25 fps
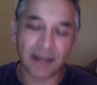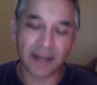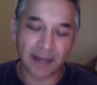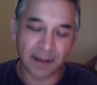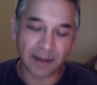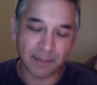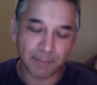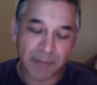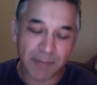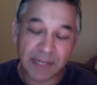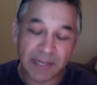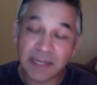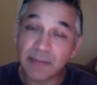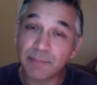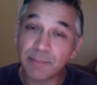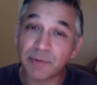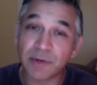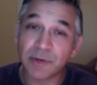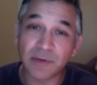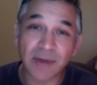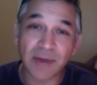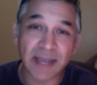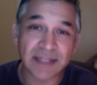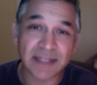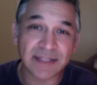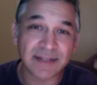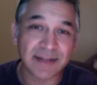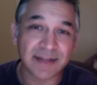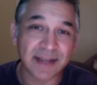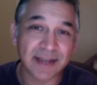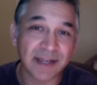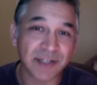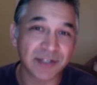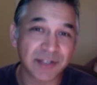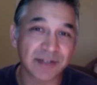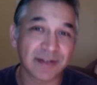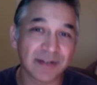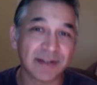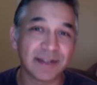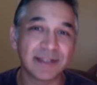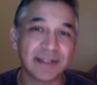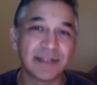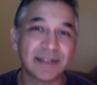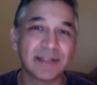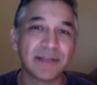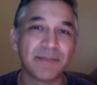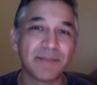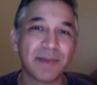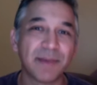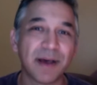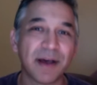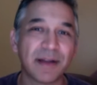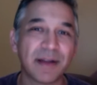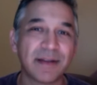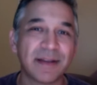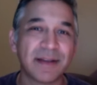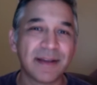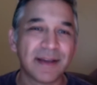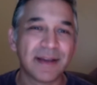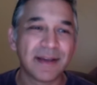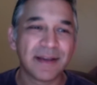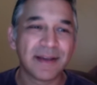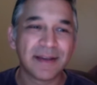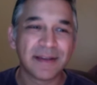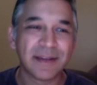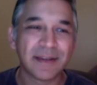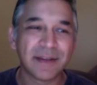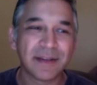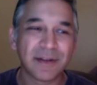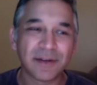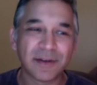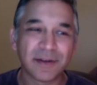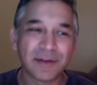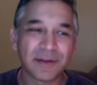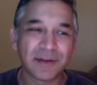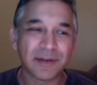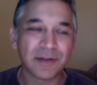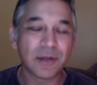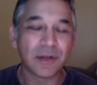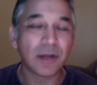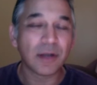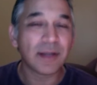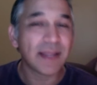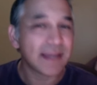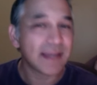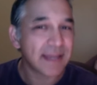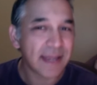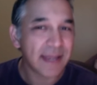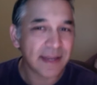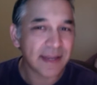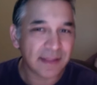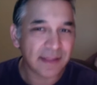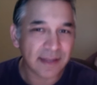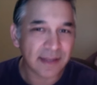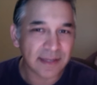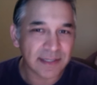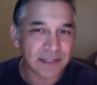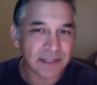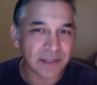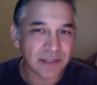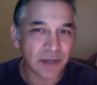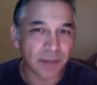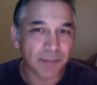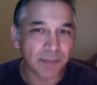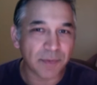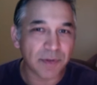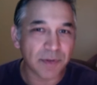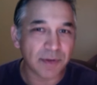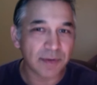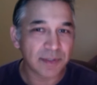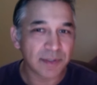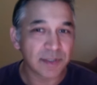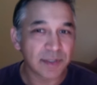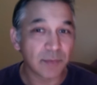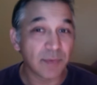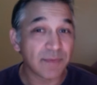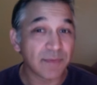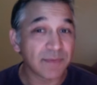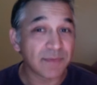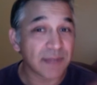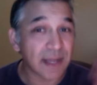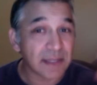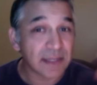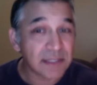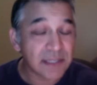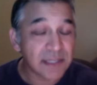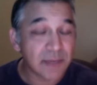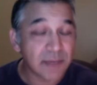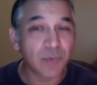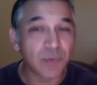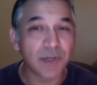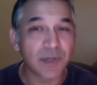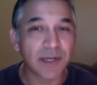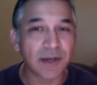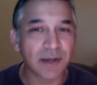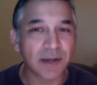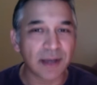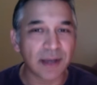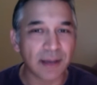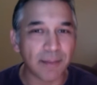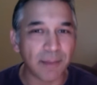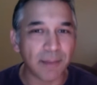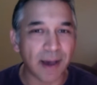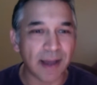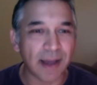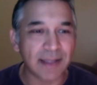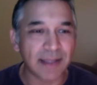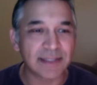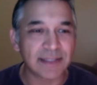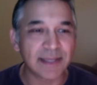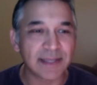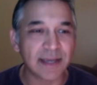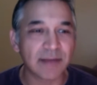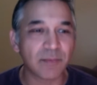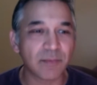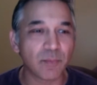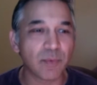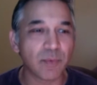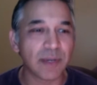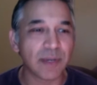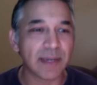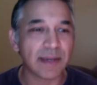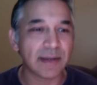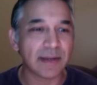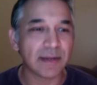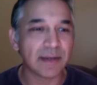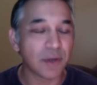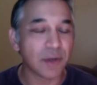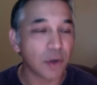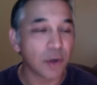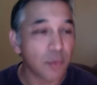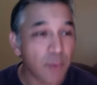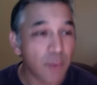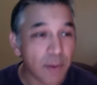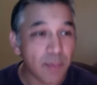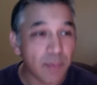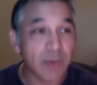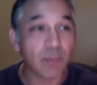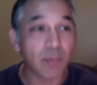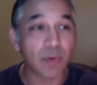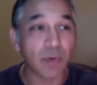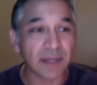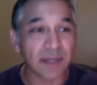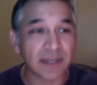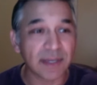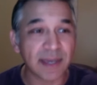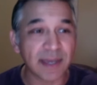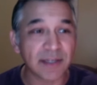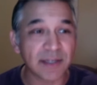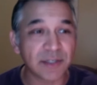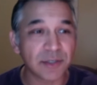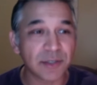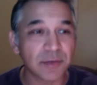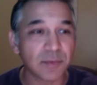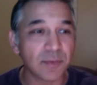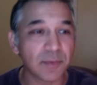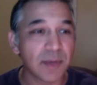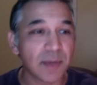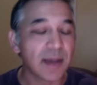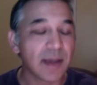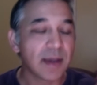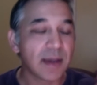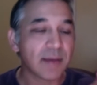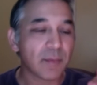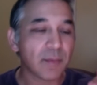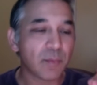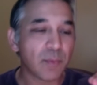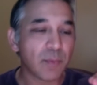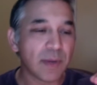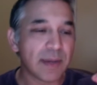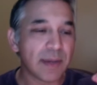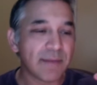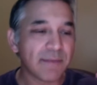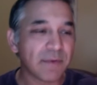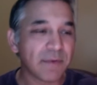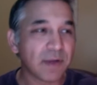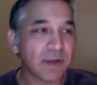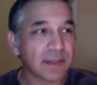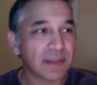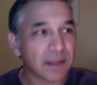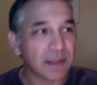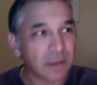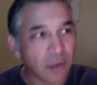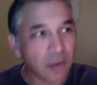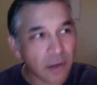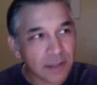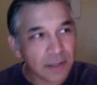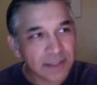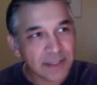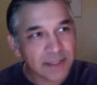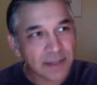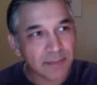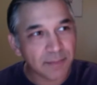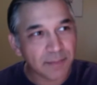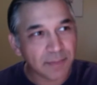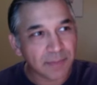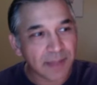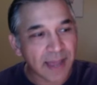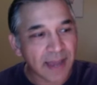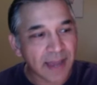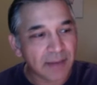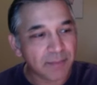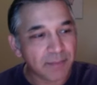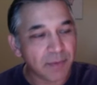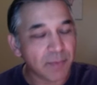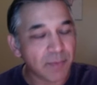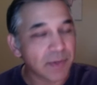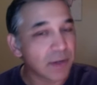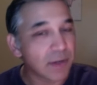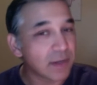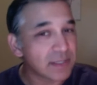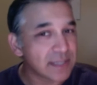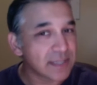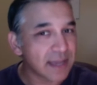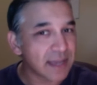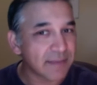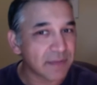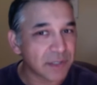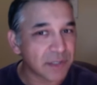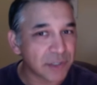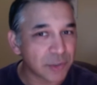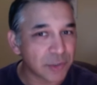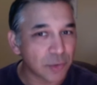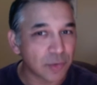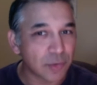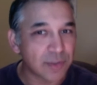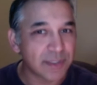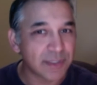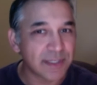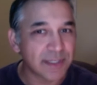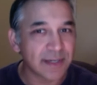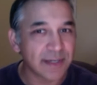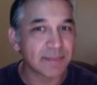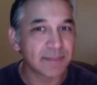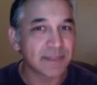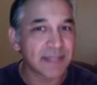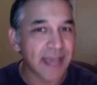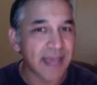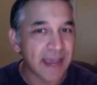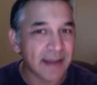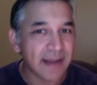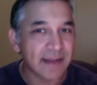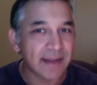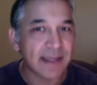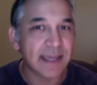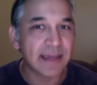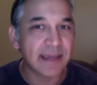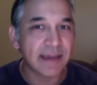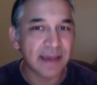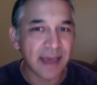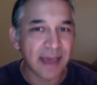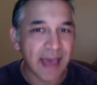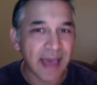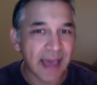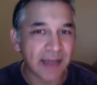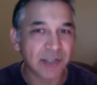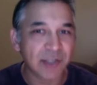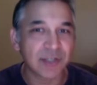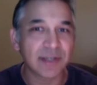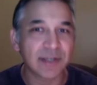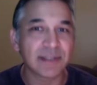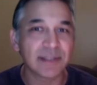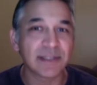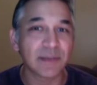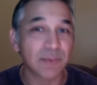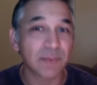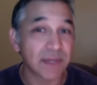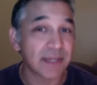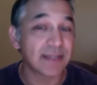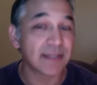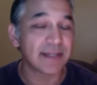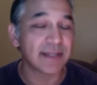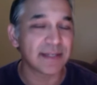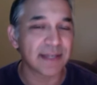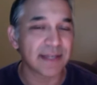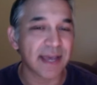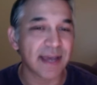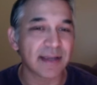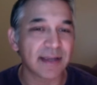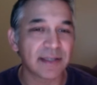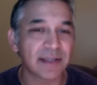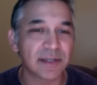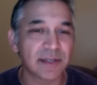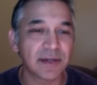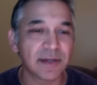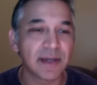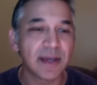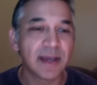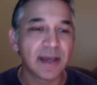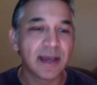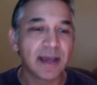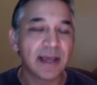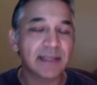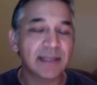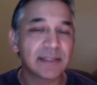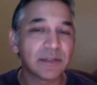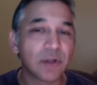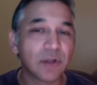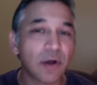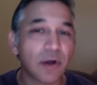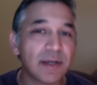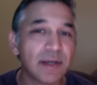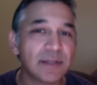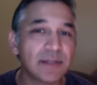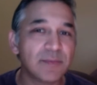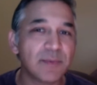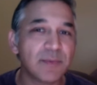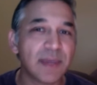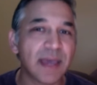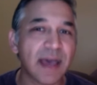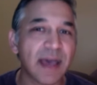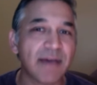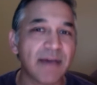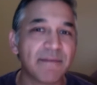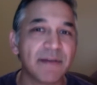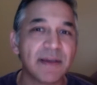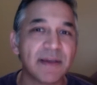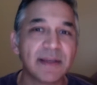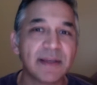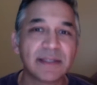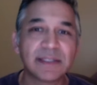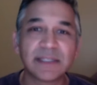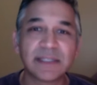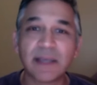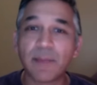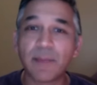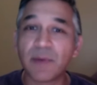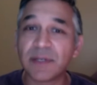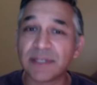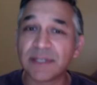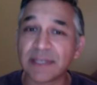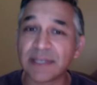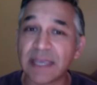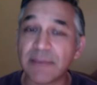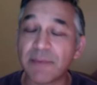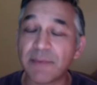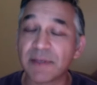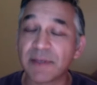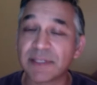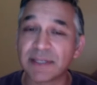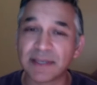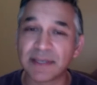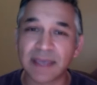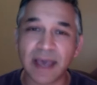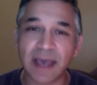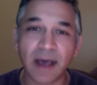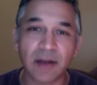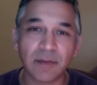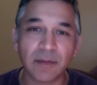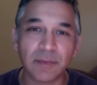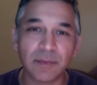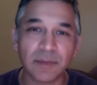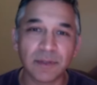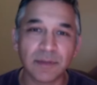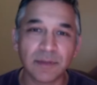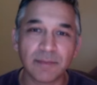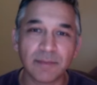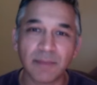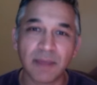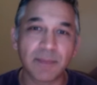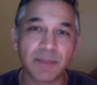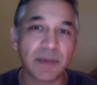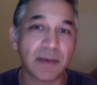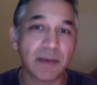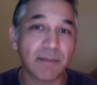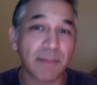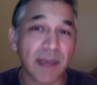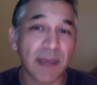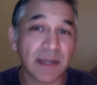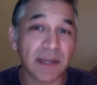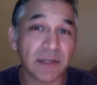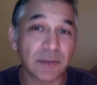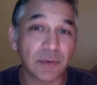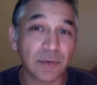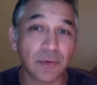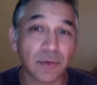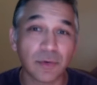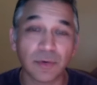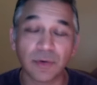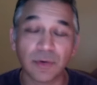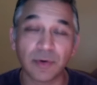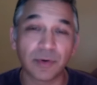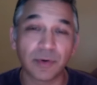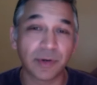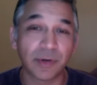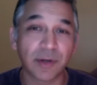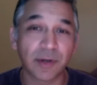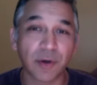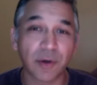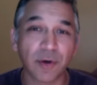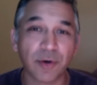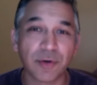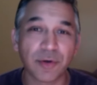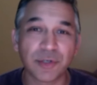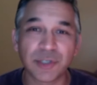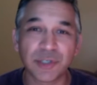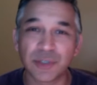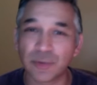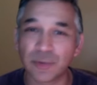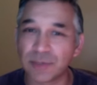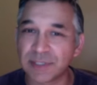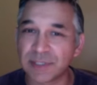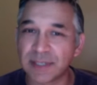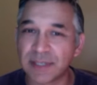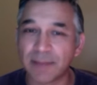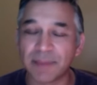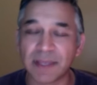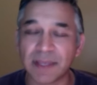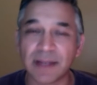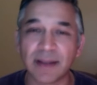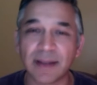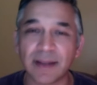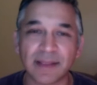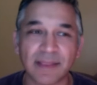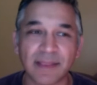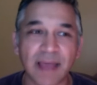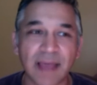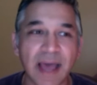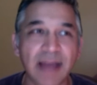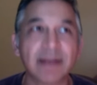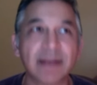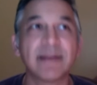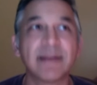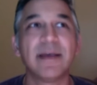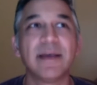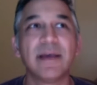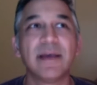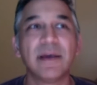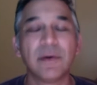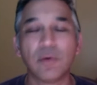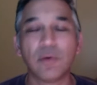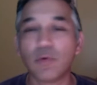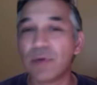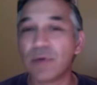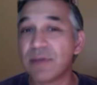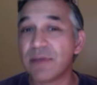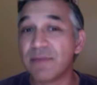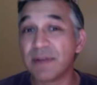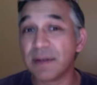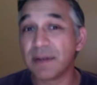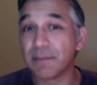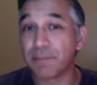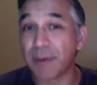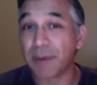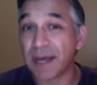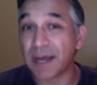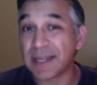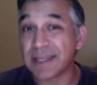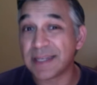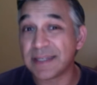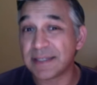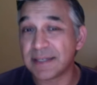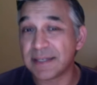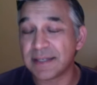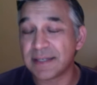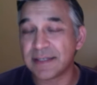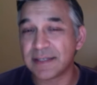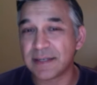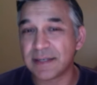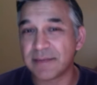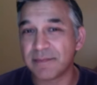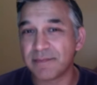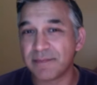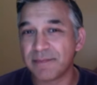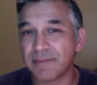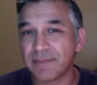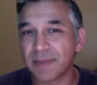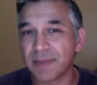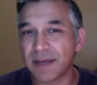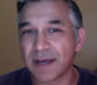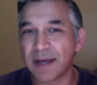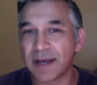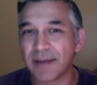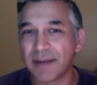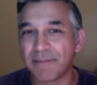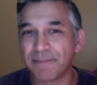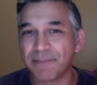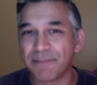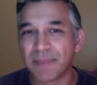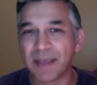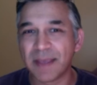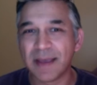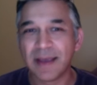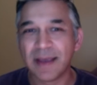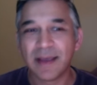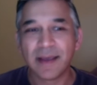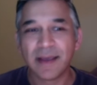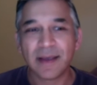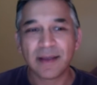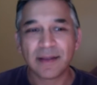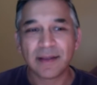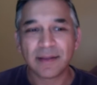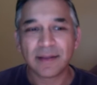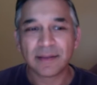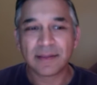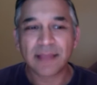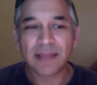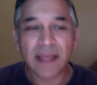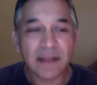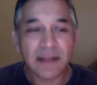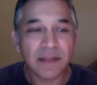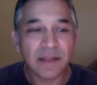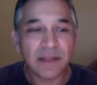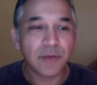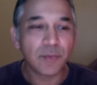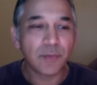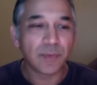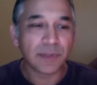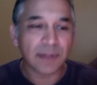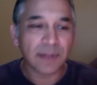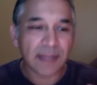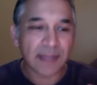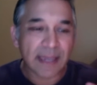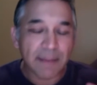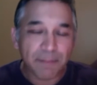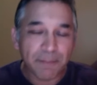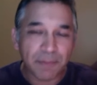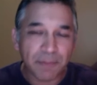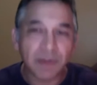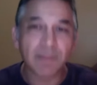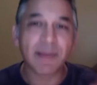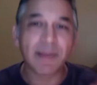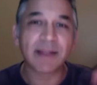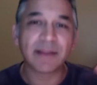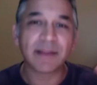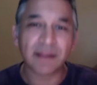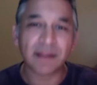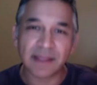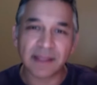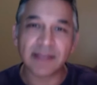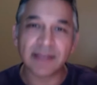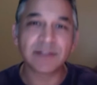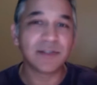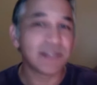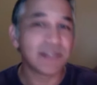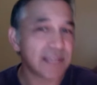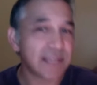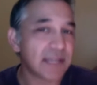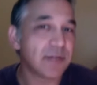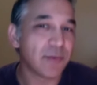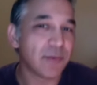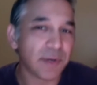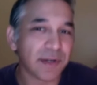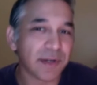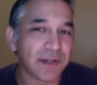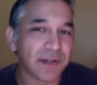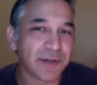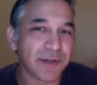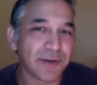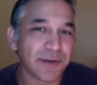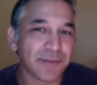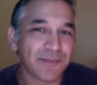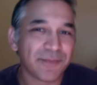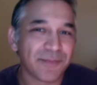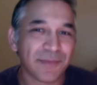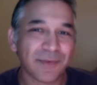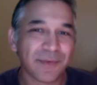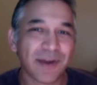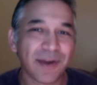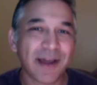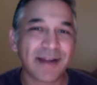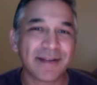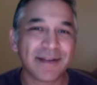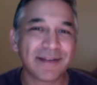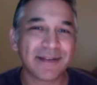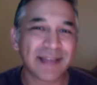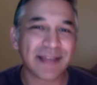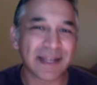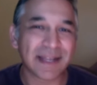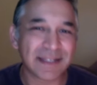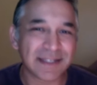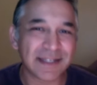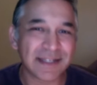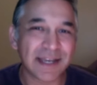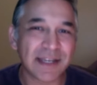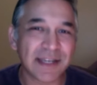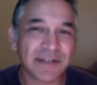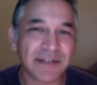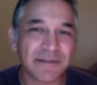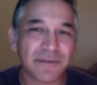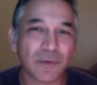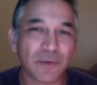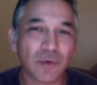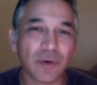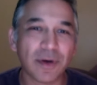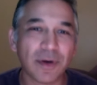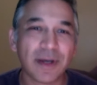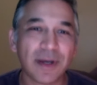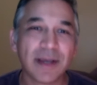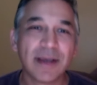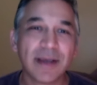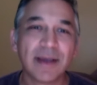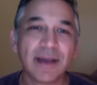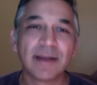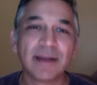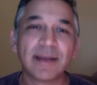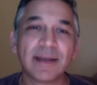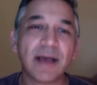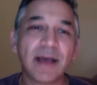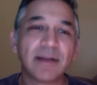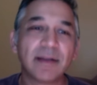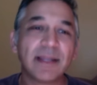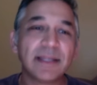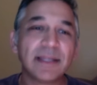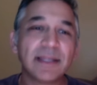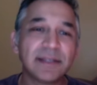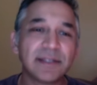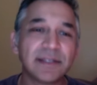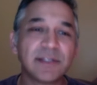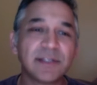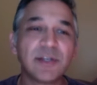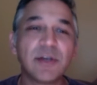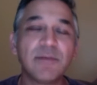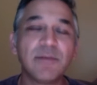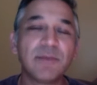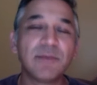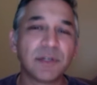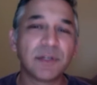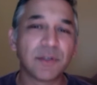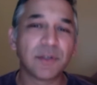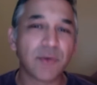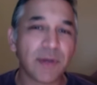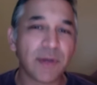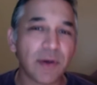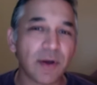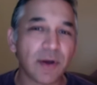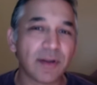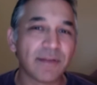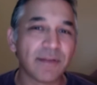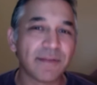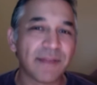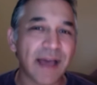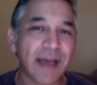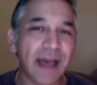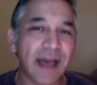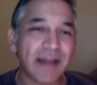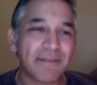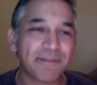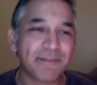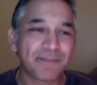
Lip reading: beating procrastination. This is about, not letting anything stop you. So we've done some work on our mindset. We know where we want to get to. We've got the long-term plan, but we also have the short-term daily actions that we need to take. So as long as we have someone to keep us accountable, maybe a mentor or a coach or something like that, or even a buddy system, then you will implement the things you said you were going to do, right? That's stage 4. Now, let's assume you're doing all of that.